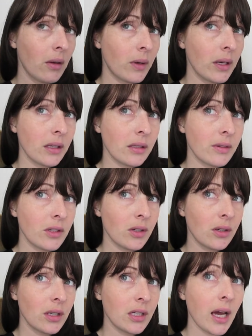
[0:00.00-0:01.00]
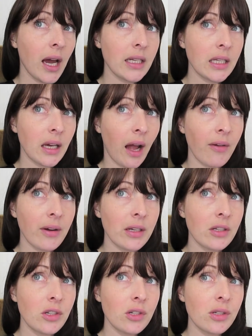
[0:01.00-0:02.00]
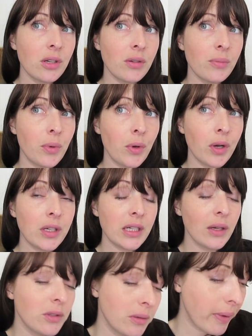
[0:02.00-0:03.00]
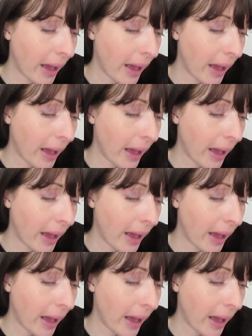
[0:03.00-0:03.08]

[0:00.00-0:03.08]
What else have I done? Tidied the garage, broken down some